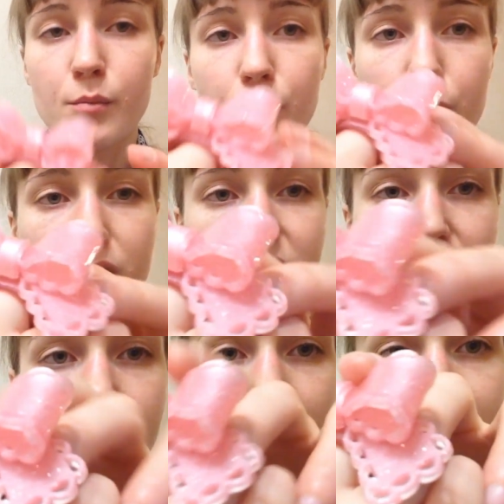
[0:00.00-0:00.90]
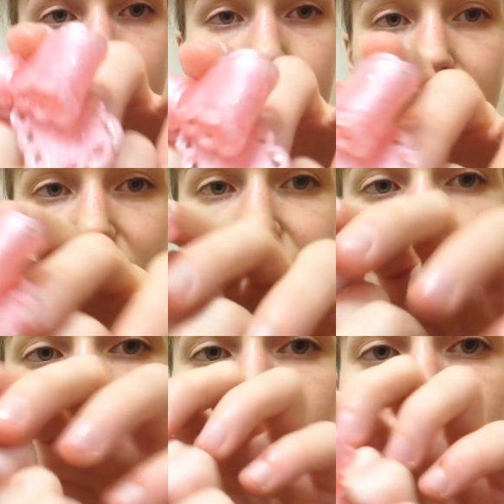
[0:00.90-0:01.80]
But what's so nice about it, this
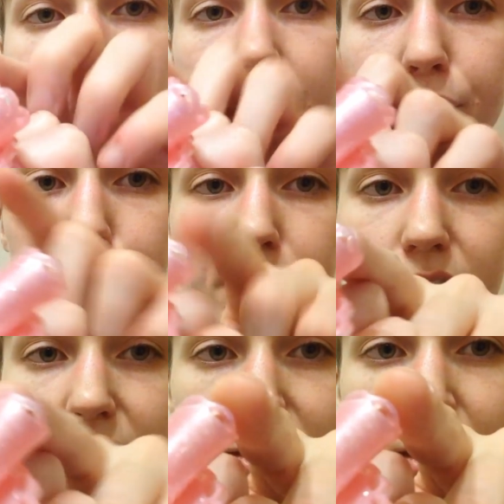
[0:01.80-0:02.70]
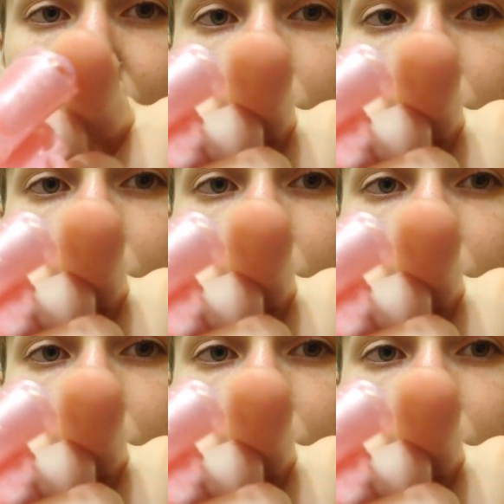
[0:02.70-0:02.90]
is why I ordered this,